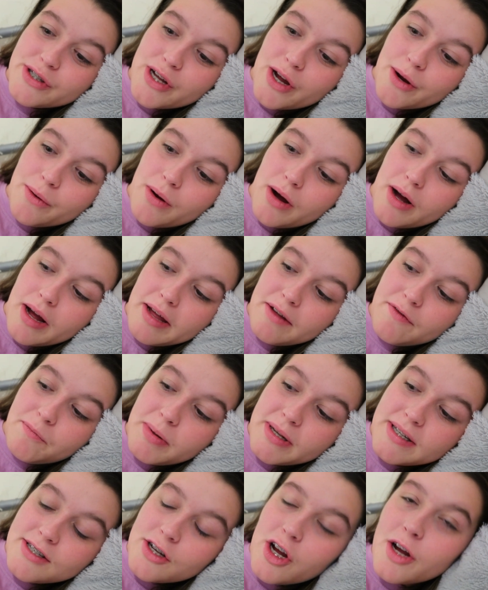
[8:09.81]
So I've
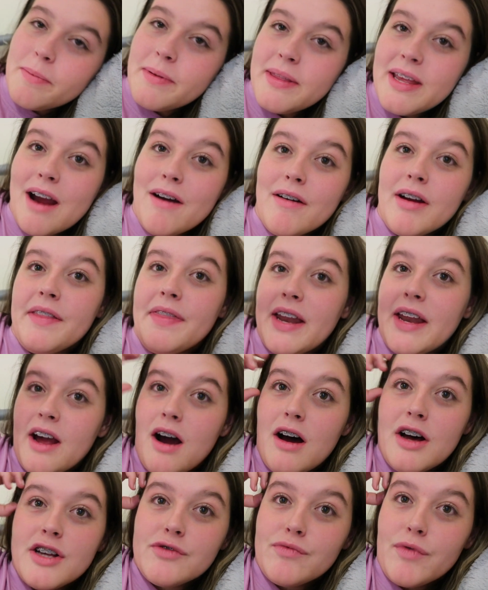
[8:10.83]
been scoping the area, and then I
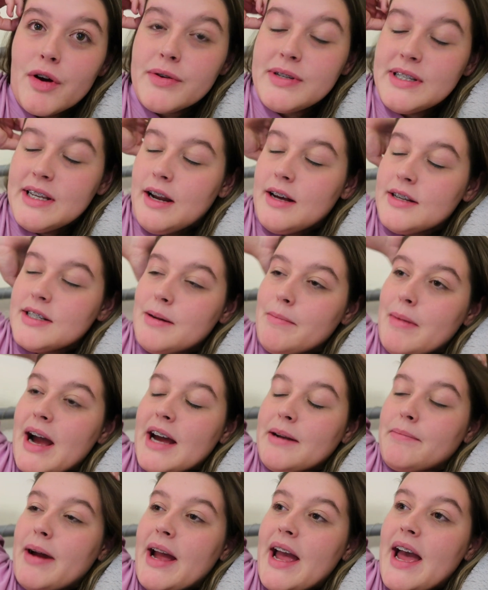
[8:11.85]
asked Rosie last time I
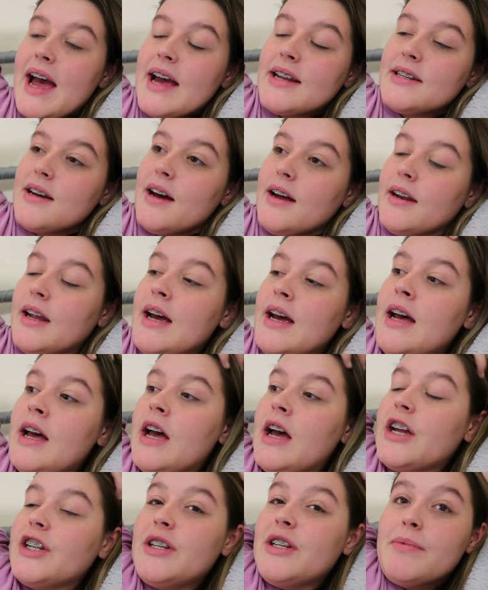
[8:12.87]
had my hair done,
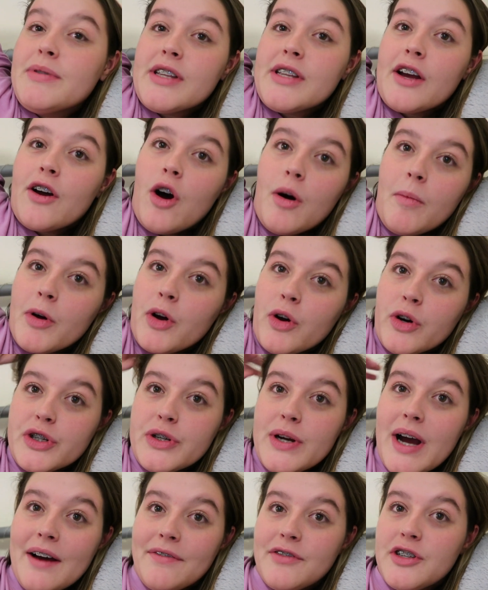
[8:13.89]
and she was like, oh my
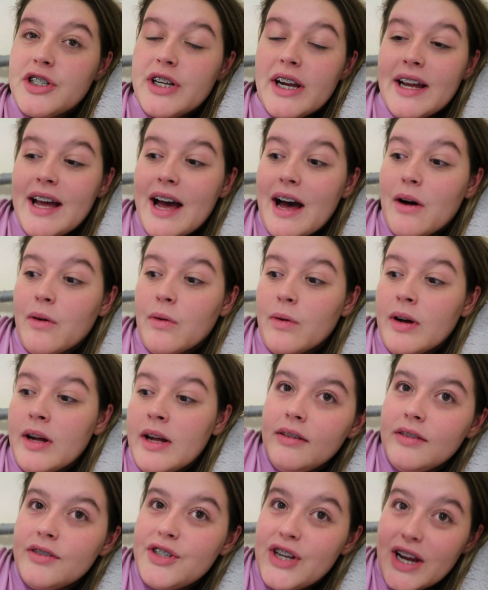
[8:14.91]
god, you have to check out
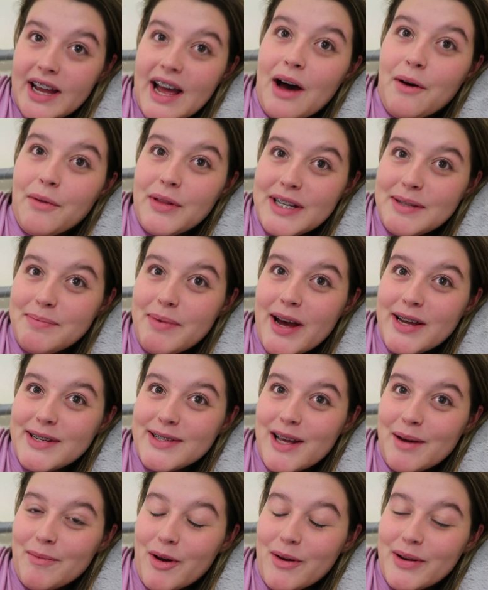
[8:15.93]
this
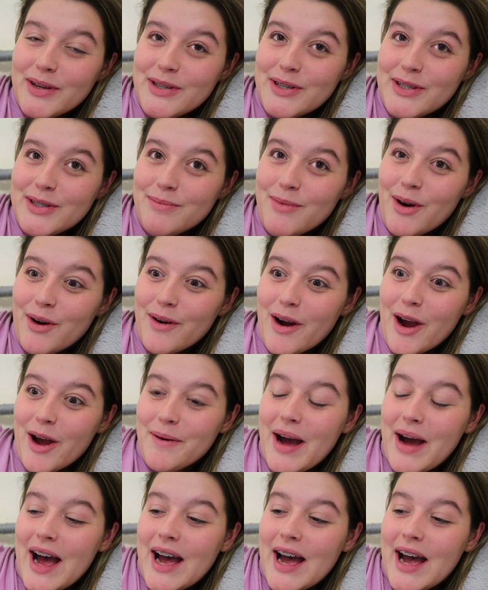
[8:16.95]
person I'm going to tomorrow.